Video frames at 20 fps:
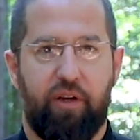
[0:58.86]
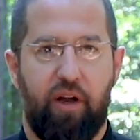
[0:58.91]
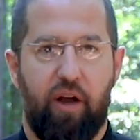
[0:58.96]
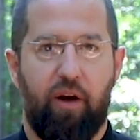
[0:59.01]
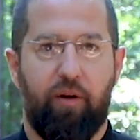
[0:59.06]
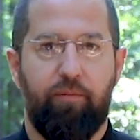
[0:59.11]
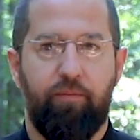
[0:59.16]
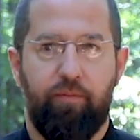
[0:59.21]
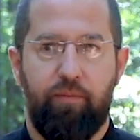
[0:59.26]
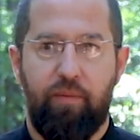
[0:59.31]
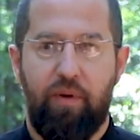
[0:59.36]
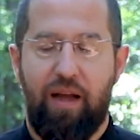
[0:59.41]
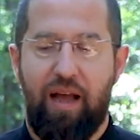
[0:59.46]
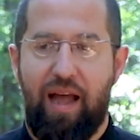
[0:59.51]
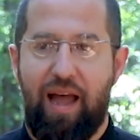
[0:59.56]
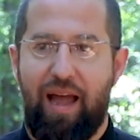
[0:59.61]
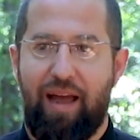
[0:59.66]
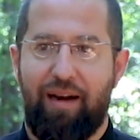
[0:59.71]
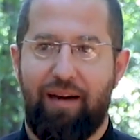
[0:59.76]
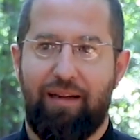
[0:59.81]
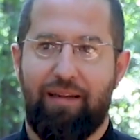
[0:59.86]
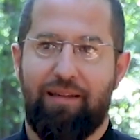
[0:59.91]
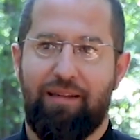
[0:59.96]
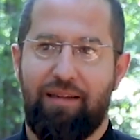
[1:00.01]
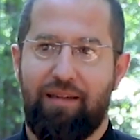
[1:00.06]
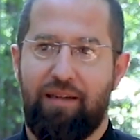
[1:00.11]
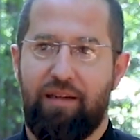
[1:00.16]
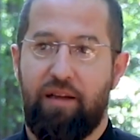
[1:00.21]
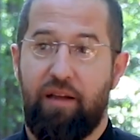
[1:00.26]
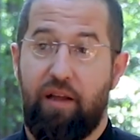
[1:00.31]
ago at
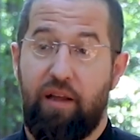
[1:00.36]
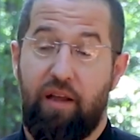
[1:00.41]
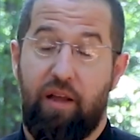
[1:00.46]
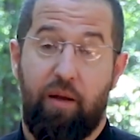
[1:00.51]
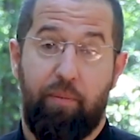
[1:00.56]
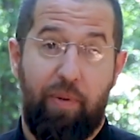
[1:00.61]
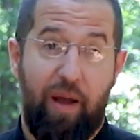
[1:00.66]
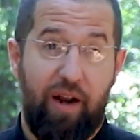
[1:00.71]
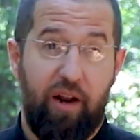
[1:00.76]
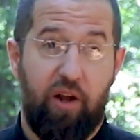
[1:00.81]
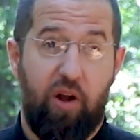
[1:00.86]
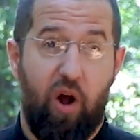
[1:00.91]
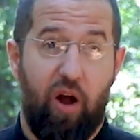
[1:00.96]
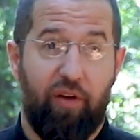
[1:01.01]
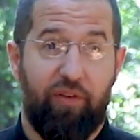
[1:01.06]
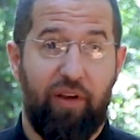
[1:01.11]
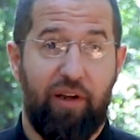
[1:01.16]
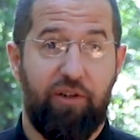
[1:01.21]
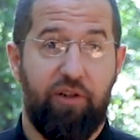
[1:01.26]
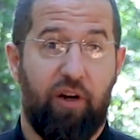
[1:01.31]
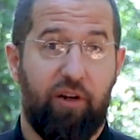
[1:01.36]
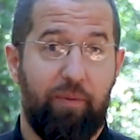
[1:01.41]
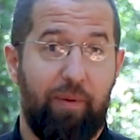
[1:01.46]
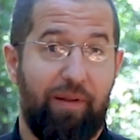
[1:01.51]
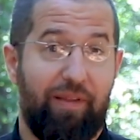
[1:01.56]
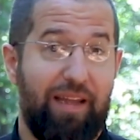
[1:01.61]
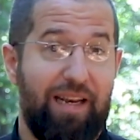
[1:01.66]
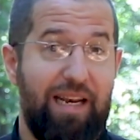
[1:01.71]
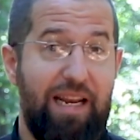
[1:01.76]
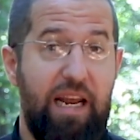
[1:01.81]
Pentecost, I talked
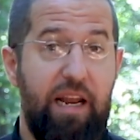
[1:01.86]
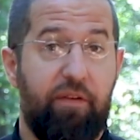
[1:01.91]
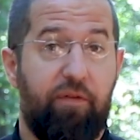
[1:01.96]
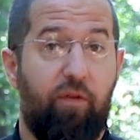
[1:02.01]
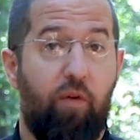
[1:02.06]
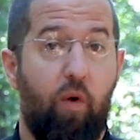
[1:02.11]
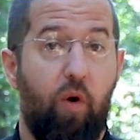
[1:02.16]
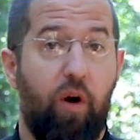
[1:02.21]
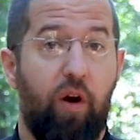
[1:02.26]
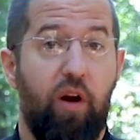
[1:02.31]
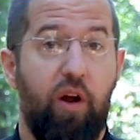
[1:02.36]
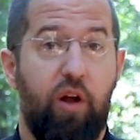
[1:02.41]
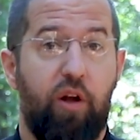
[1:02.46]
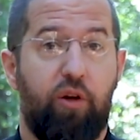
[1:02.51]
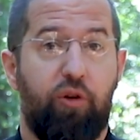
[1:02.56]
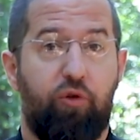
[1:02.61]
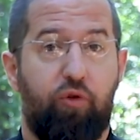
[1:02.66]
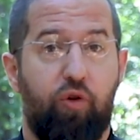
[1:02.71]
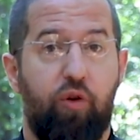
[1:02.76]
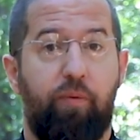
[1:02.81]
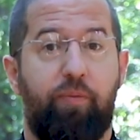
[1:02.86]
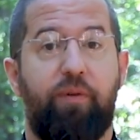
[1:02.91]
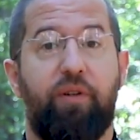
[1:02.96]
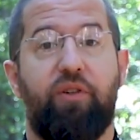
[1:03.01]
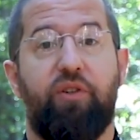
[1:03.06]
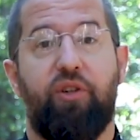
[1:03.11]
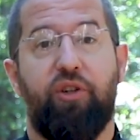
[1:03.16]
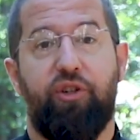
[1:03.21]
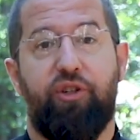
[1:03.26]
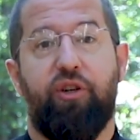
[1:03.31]
about the need for group
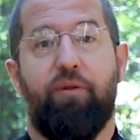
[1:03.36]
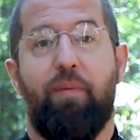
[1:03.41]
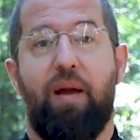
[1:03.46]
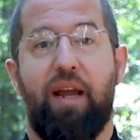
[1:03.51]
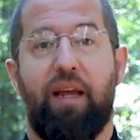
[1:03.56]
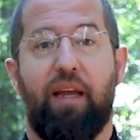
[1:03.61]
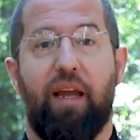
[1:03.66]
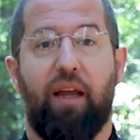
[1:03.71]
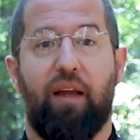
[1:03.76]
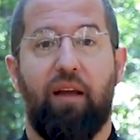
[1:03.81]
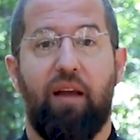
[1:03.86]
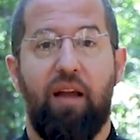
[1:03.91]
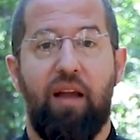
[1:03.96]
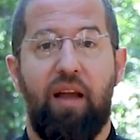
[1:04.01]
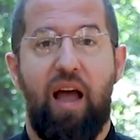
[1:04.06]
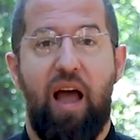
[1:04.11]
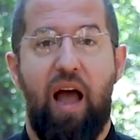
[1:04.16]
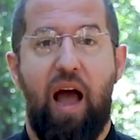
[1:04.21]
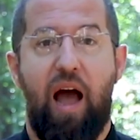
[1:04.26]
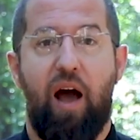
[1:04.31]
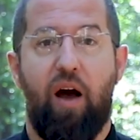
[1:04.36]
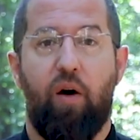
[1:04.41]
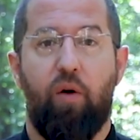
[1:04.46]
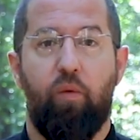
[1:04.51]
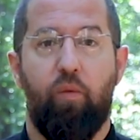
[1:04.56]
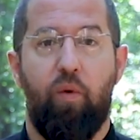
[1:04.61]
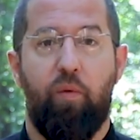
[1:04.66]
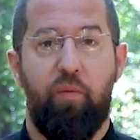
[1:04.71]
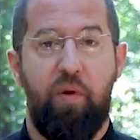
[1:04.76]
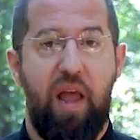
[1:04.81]
decision making. How
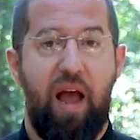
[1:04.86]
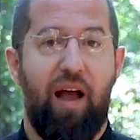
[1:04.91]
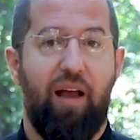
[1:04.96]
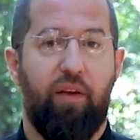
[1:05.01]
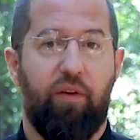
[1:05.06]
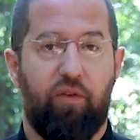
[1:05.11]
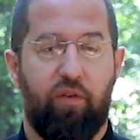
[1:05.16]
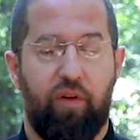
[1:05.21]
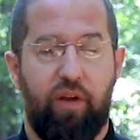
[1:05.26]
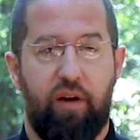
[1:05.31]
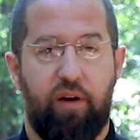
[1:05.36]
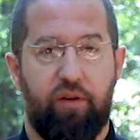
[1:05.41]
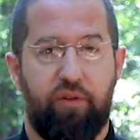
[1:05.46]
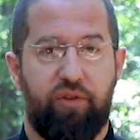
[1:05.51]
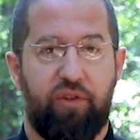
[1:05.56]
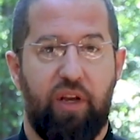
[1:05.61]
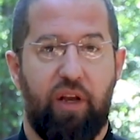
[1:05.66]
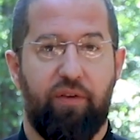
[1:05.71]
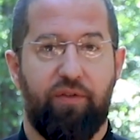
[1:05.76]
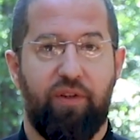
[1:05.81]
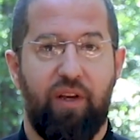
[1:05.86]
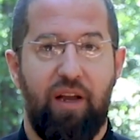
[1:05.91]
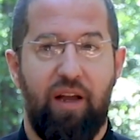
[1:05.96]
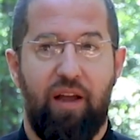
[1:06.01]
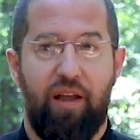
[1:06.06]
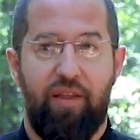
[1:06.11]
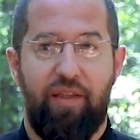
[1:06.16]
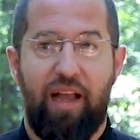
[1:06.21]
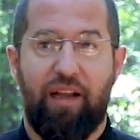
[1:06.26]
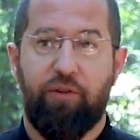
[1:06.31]
when we isolate ourselves,
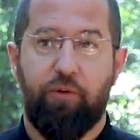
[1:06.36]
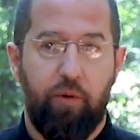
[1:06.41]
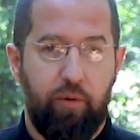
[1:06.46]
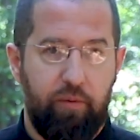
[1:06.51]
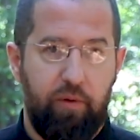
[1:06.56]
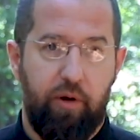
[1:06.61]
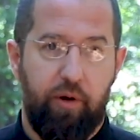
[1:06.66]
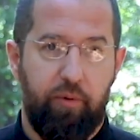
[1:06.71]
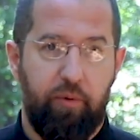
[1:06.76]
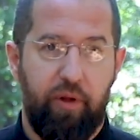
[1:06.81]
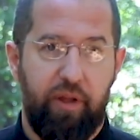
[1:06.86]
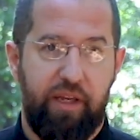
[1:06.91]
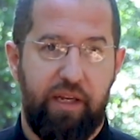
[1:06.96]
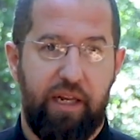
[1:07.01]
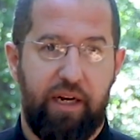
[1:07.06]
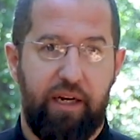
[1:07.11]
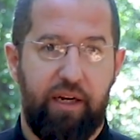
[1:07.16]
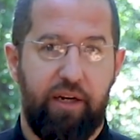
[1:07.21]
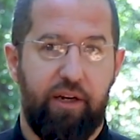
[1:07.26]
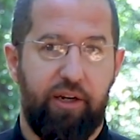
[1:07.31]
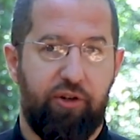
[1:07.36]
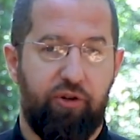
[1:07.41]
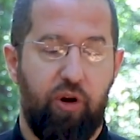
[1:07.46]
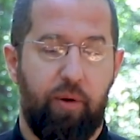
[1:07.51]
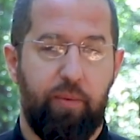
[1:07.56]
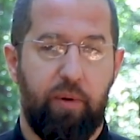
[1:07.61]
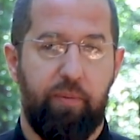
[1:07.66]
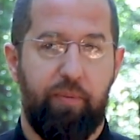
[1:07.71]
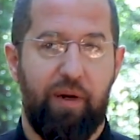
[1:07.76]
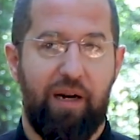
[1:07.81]
that's when we really get into
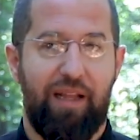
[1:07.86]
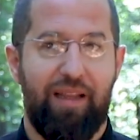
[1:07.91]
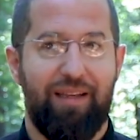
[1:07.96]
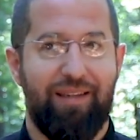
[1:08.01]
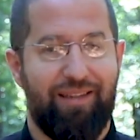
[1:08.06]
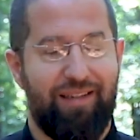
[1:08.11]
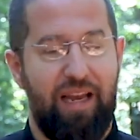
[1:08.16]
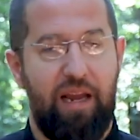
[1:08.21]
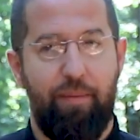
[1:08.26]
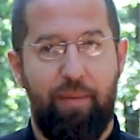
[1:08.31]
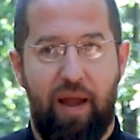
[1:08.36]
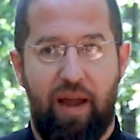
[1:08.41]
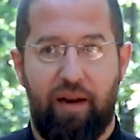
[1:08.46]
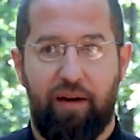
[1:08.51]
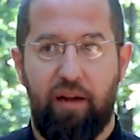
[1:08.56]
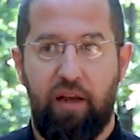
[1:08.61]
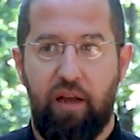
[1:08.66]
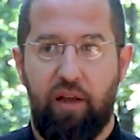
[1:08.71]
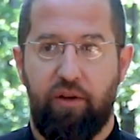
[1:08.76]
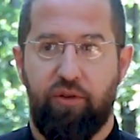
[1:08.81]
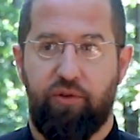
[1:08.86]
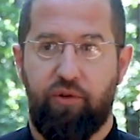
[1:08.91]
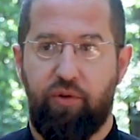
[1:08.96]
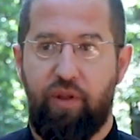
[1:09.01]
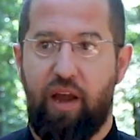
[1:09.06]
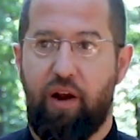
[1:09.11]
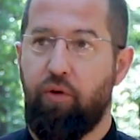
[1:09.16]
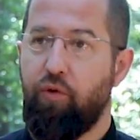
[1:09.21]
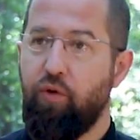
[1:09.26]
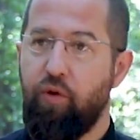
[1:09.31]
trouble. But on the same hand, so
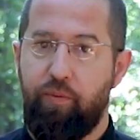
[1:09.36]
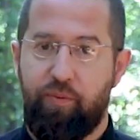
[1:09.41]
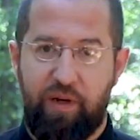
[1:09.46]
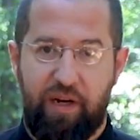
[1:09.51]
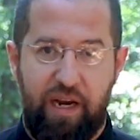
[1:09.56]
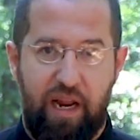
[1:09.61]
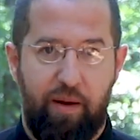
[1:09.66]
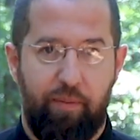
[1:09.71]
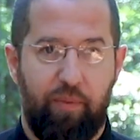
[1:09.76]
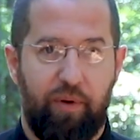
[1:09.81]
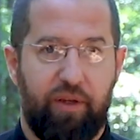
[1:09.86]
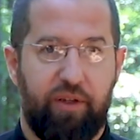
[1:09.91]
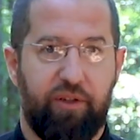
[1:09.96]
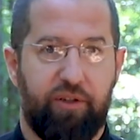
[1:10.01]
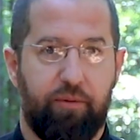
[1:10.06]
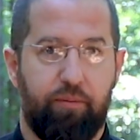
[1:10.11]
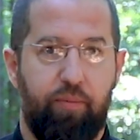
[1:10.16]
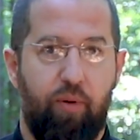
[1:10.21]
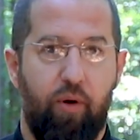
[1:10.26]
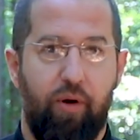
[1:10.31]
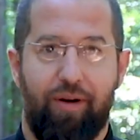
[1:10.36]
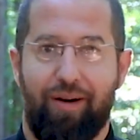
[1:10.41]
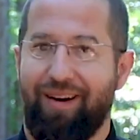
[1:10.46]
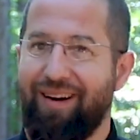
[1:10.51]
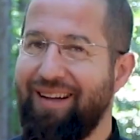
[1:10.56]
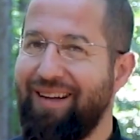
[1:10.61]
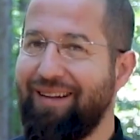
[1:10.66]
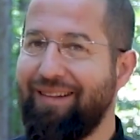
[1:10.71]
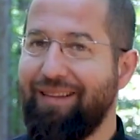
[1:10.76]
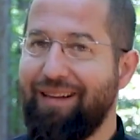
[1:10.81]
that group dynamic is important.
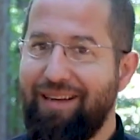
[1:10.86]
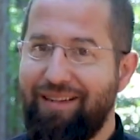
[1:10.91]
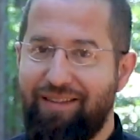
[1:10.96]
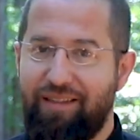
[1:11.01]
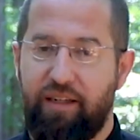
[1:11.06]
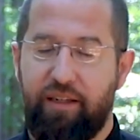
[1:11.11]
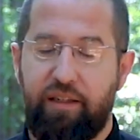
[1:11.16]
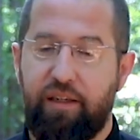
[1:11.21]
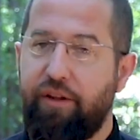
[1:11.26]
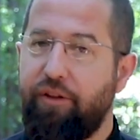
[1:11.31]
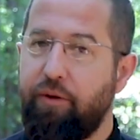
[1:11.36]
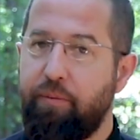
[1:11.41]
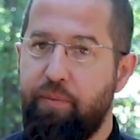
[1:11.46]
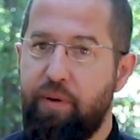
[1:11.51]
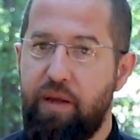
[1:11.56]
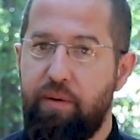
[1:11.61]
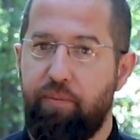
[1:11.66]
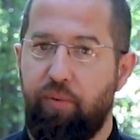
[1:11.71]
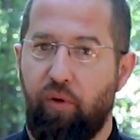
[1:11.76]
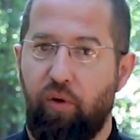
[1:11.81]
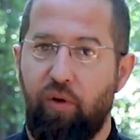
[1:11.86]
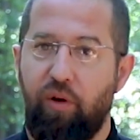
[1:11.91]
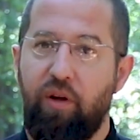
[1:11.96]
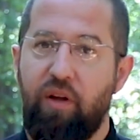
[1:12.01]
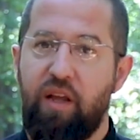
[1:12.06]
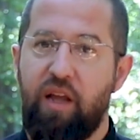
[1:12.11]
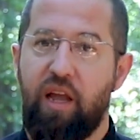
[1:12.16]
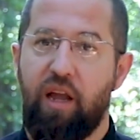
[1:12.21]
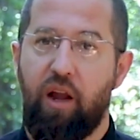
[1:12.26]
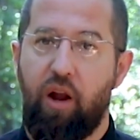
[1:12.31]
Listening to other people,
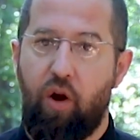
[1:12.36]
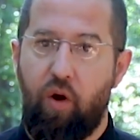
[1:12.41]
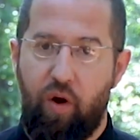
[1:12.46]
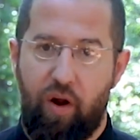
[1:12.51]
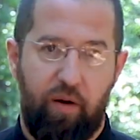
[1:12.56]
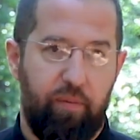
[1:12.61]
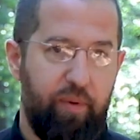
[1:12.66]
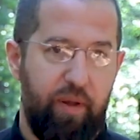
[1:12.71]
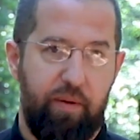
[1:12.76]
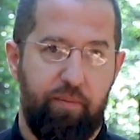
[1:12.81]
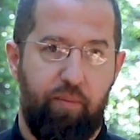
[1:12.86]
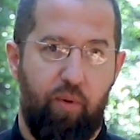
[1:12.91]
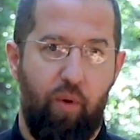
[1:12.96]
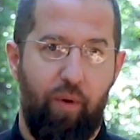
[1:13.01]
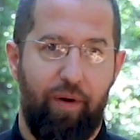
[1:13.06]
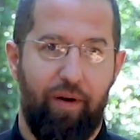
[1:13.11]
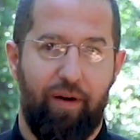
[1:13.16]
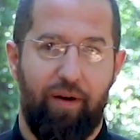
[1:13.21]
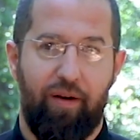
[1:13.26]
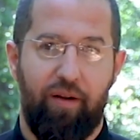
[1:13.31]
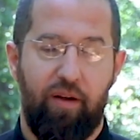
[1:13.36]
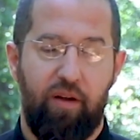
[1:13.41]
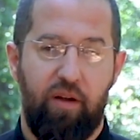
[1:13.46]
incredibly important.